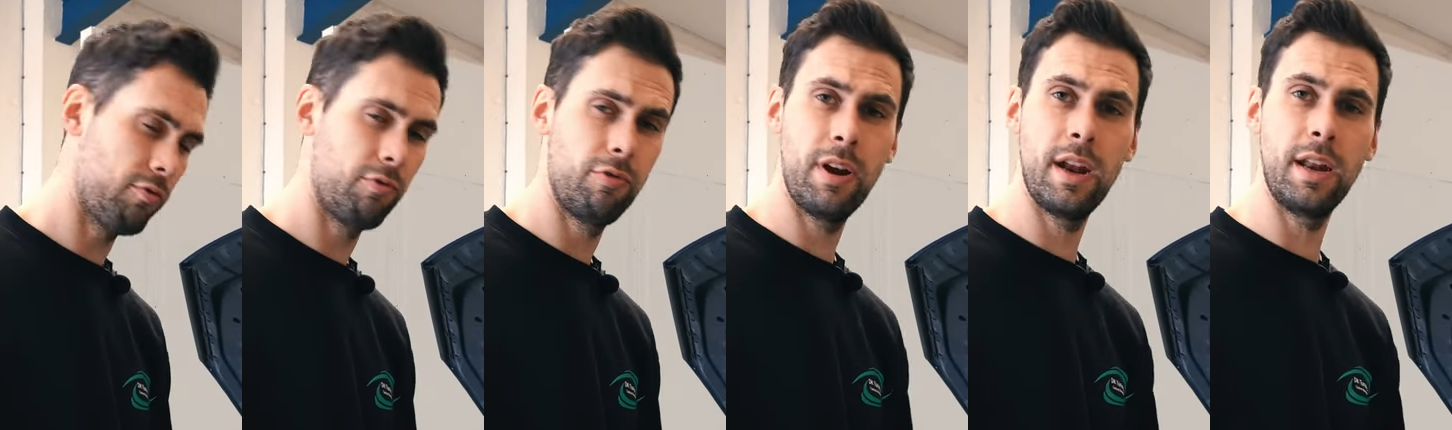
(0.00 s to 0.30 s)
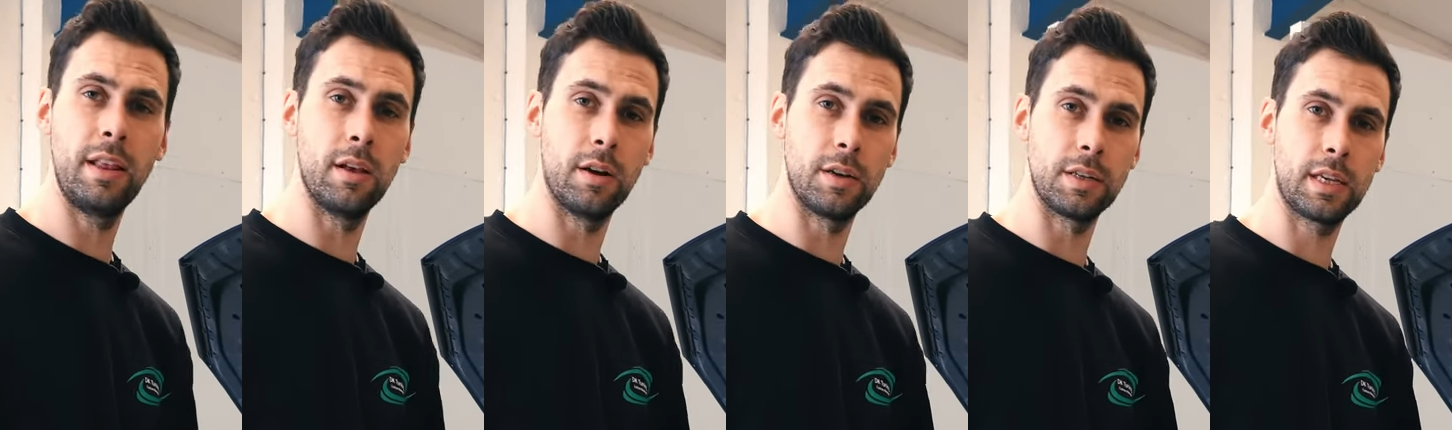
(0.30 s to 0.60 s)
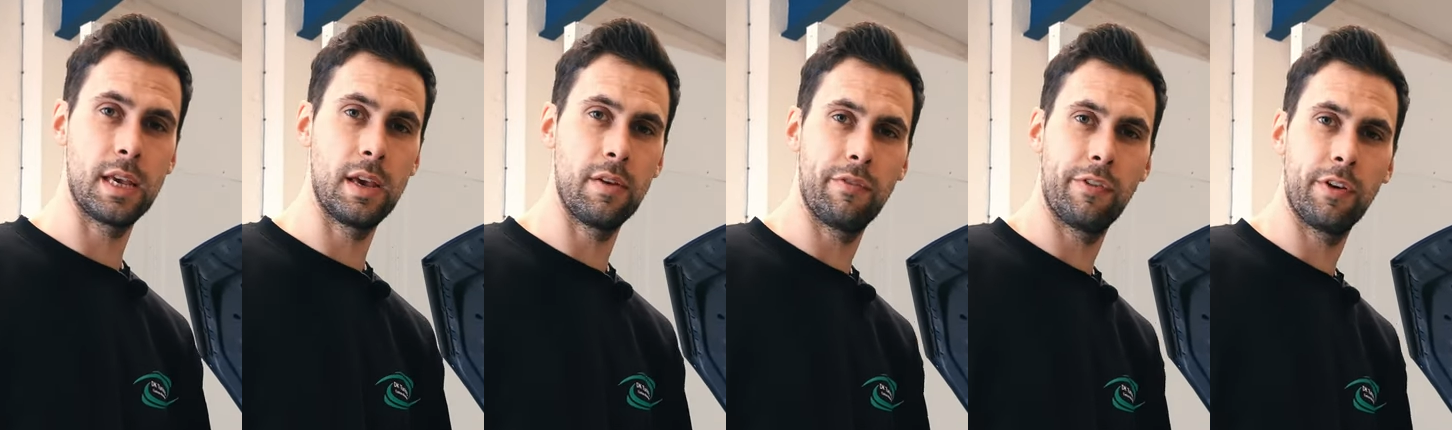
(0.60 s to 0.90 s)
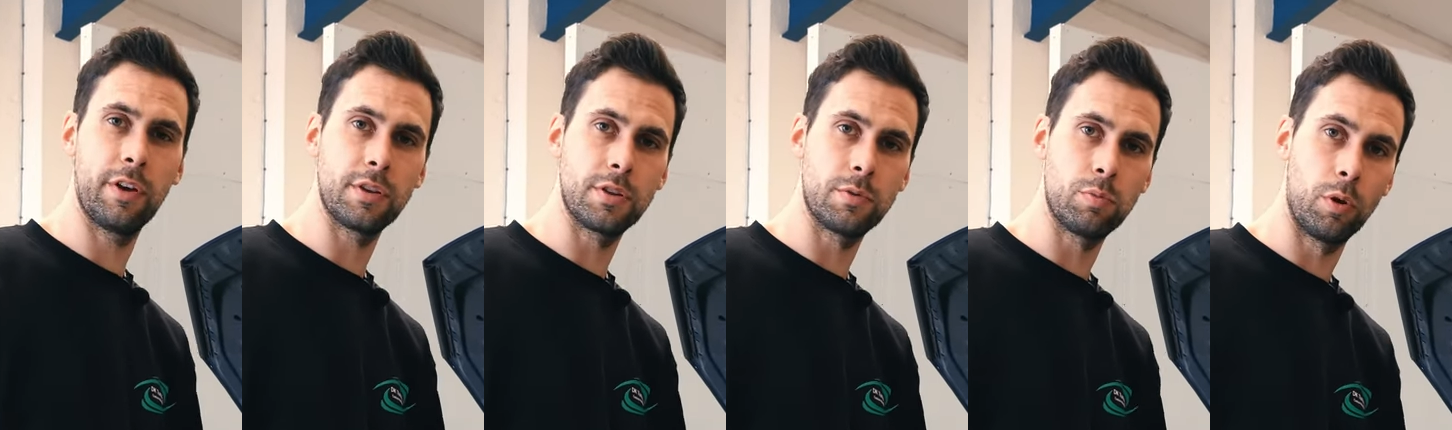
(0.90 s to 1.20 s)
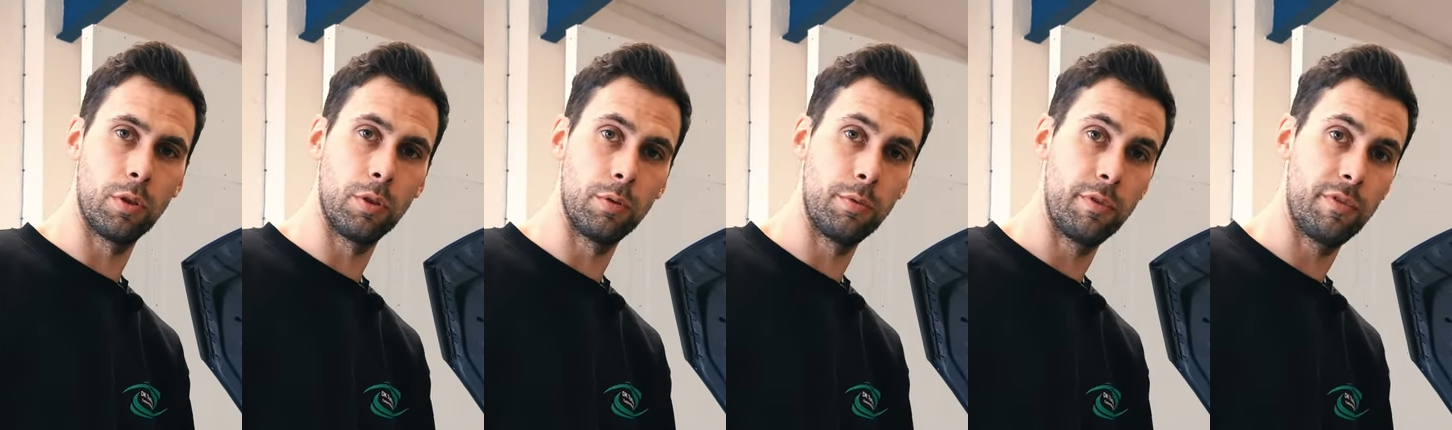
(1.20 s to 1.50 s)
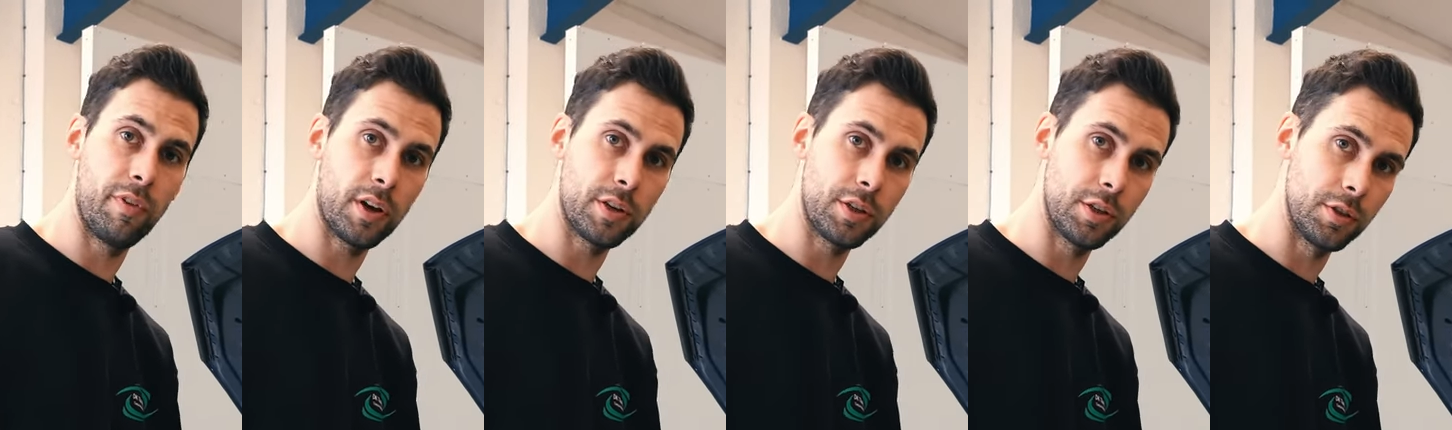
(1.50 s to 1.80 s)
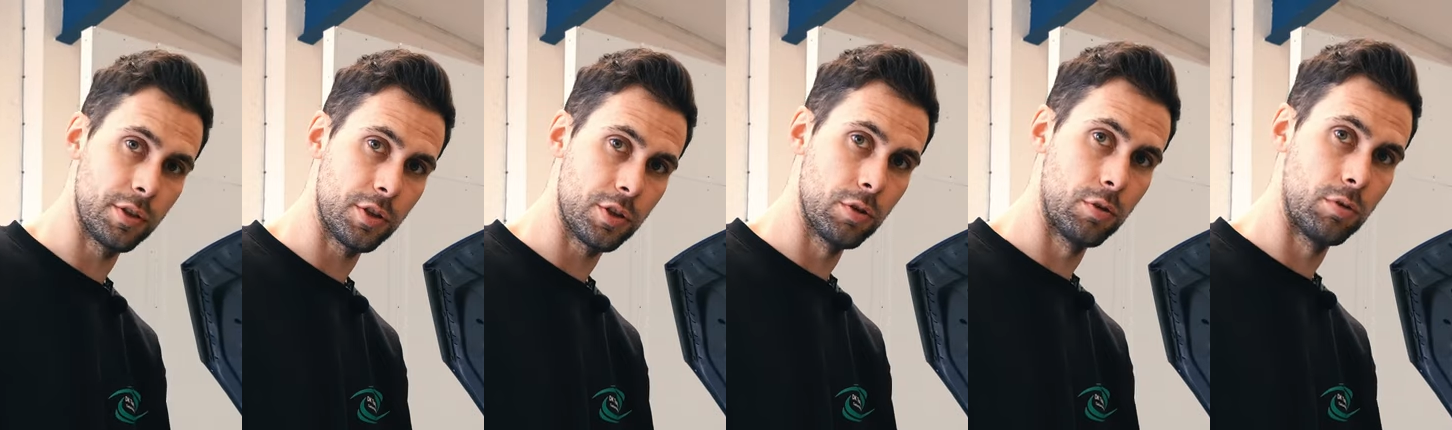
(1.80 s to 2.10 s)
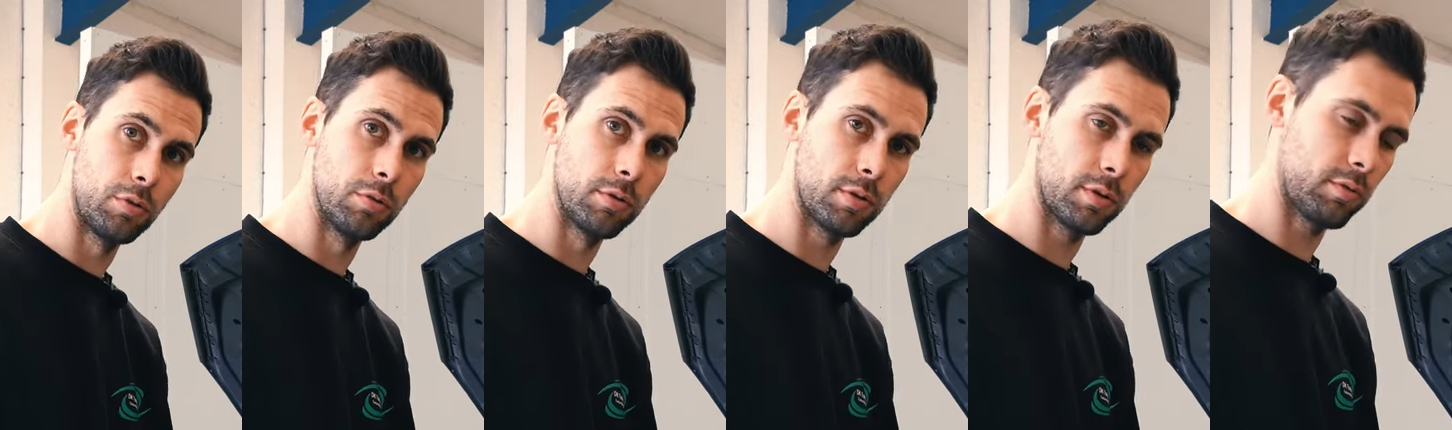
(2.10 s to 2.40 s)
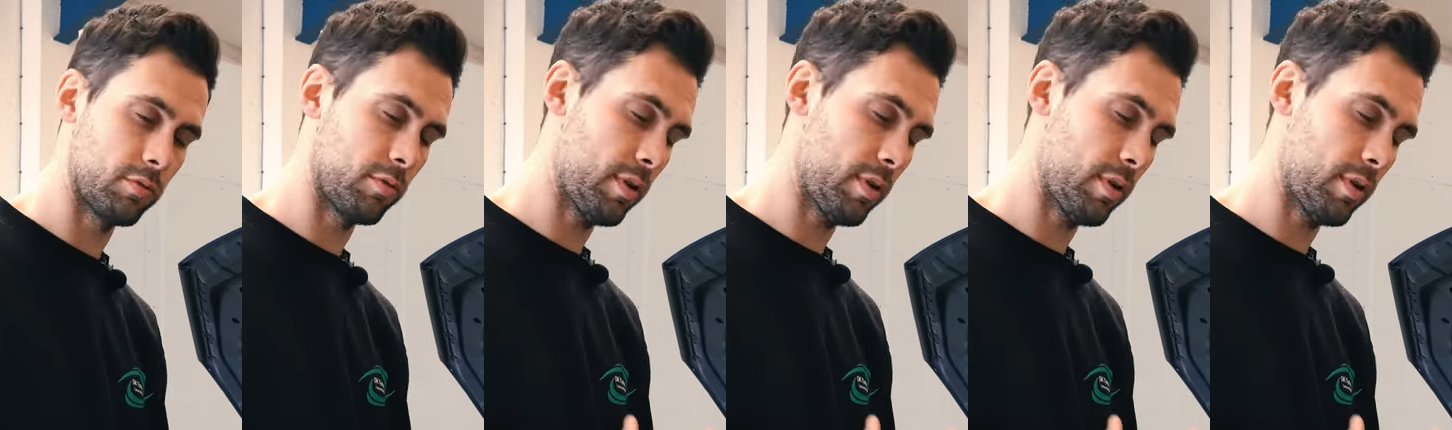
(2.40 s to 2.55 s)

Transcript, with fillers: Really nice kit, first one that we've actually installed.